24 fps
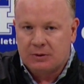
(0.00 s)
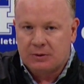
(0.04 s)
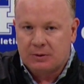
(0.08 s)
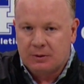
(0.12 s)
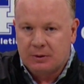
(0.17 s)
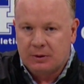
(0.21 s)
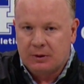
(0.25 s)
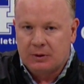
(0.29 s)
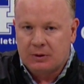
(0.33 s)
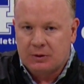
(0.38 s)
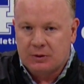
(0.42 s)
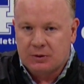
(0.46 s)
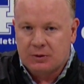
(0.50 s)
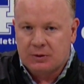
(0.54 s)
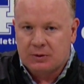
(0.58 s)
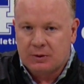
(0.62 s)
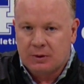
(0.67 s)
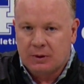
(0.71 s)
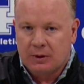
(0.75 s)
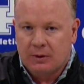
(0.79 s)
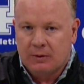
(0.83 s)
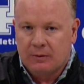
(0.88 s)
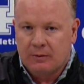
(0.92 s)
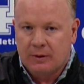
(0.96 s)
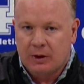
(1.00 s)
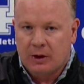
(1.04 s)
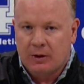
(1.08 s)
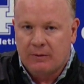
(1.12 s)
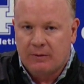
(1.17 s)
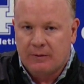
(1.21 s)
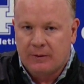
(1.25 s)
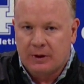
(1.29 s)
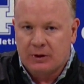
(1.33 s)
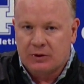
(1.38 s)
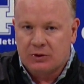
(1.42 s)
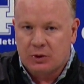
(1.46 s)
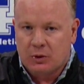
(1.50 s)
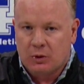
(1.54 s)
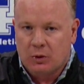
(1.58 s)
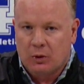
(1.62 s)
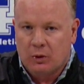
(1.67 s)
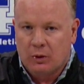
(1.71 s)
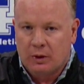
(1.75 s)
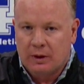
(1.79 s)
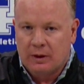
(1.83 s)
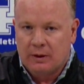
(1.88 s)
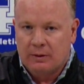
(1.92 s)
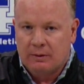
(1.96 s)
he's very
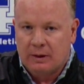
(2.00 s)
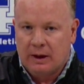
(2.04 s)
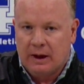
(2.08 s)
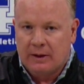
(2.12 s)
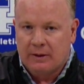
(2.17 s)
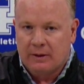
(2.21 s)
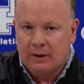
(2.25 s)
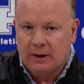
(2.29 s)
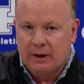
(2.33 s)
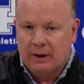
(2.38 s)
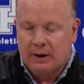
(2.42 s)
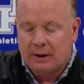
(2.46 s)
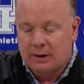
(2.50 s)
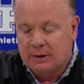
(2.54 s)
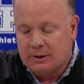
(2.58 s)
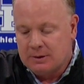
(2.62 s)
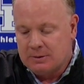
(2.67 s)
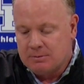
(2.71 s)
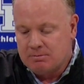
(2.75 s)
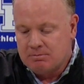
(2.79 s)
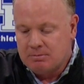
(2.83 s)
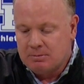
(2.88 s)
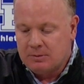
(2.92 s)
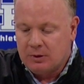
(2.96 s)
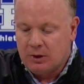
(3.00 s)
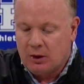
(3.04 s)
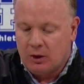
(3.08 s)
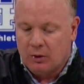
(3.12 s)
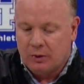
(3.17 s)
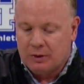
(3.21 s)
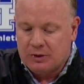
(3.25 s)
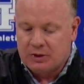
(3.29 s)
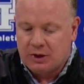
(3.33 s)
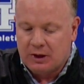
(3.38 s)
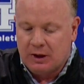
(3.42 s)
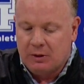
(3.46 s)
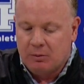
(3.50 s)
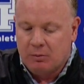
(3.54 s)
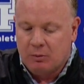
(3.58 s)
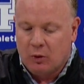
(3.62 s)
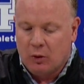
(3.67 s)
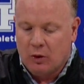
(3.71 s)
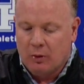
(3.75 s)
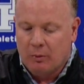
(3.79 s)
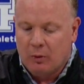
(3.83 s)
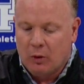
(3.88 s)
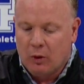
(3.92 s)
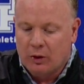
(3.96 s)
physical and athletic, and, you know, he's
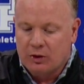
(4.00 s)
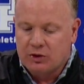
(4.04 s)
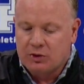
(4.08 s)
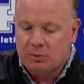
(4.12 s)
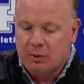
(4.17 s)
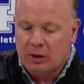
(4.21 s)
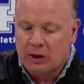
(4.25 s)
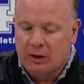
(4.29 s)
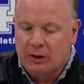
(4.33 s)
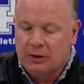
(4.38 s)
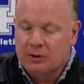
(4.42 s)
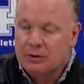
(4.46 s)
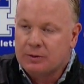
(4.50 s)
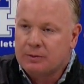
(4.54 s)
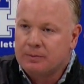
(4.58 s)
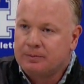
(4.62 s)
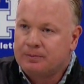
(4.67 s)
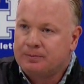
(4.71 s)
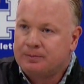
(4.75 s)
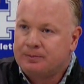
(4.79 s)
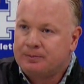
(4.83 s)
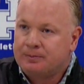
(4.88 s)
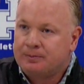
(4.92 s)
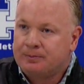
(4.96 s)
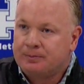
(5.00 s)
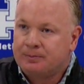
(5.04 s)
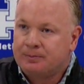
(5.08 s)
getting more and more experience.